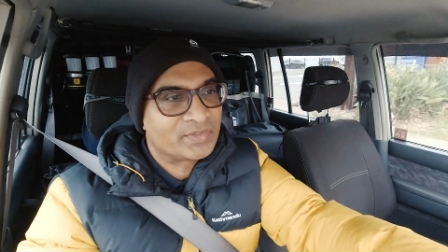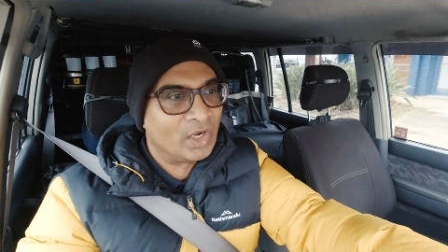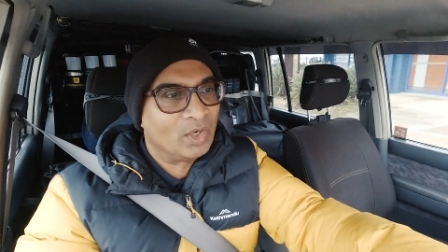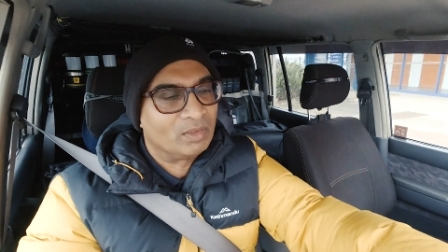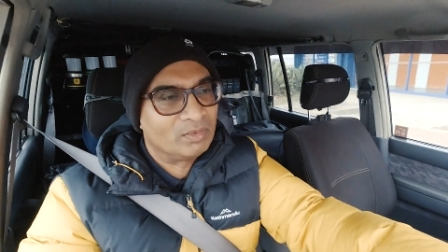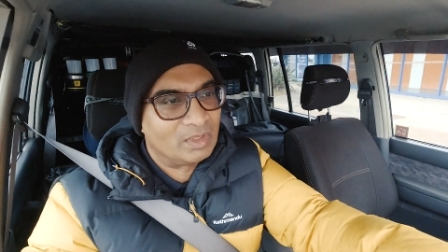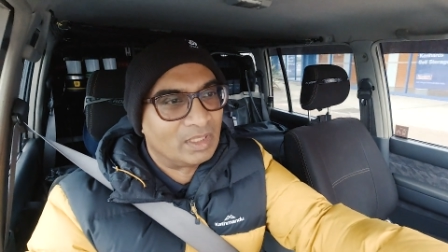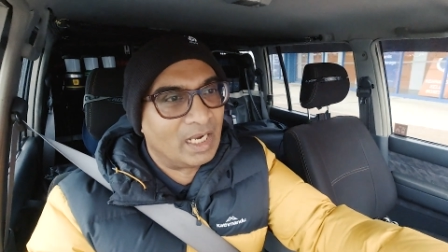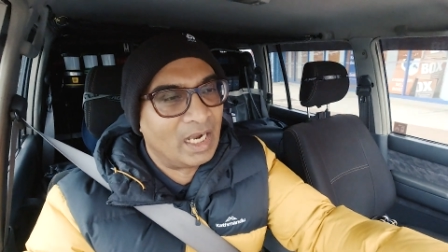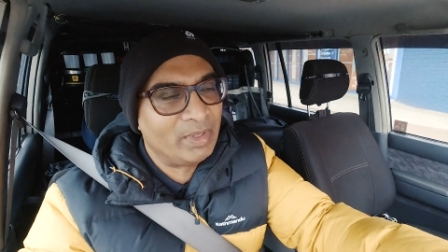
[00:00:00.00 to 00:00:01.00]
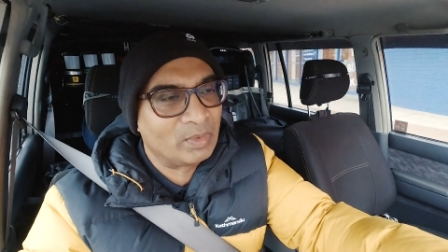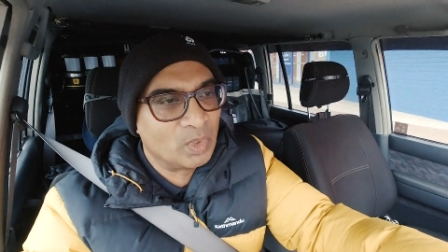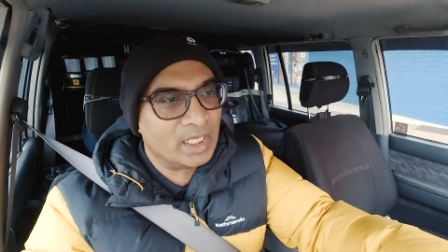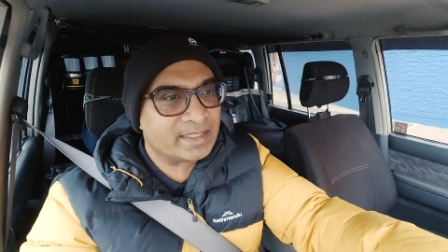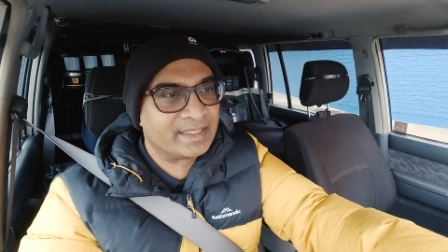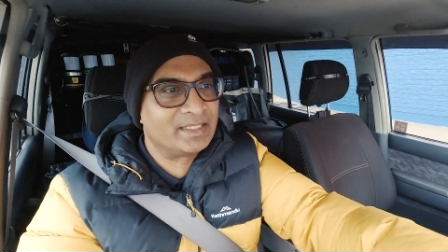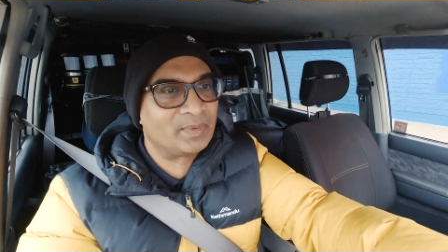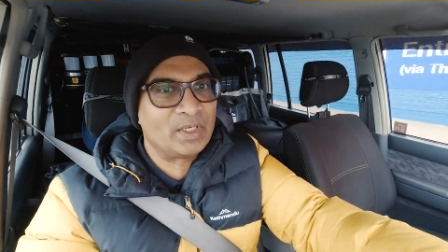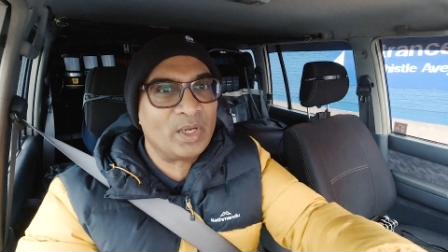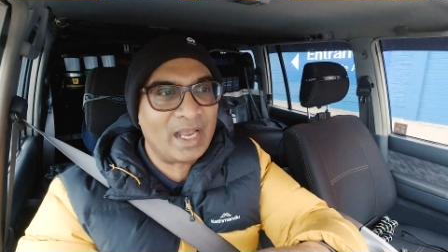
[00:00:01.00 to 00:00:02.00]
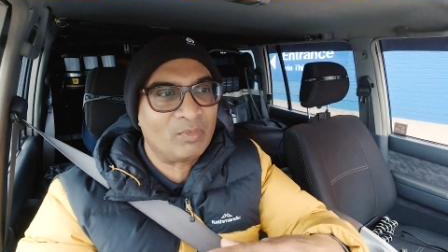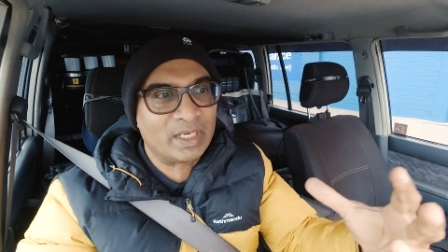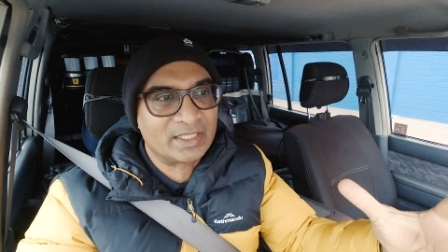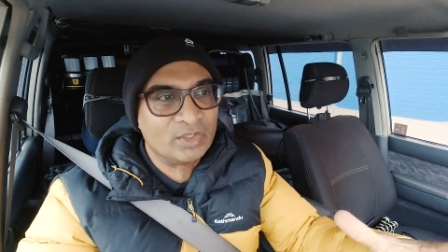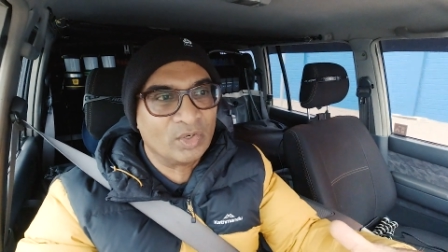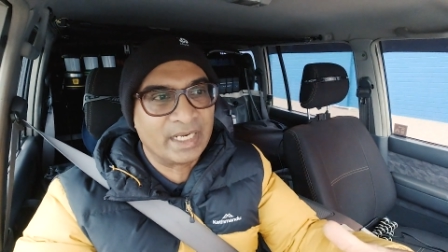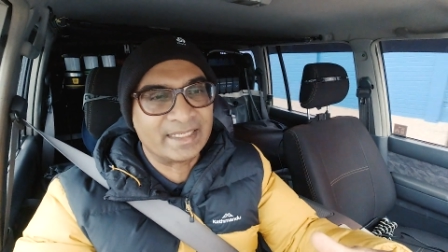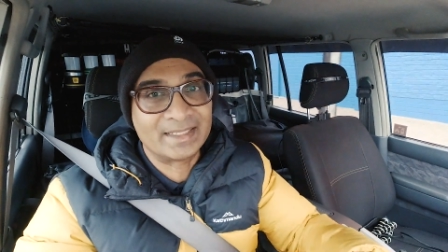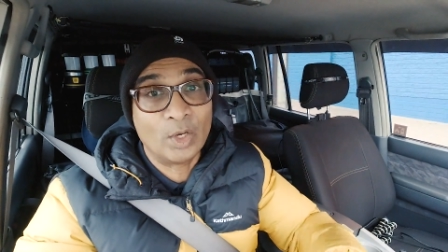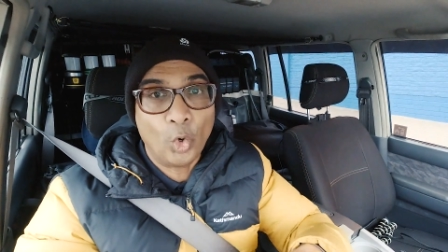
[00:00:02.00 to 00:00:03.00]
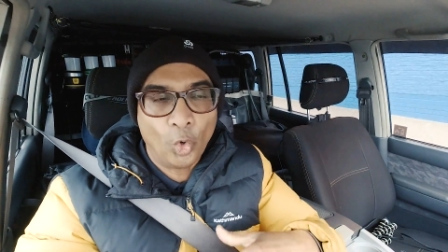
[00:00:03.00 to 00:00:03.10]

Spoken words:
So how it works is when you have what's known as an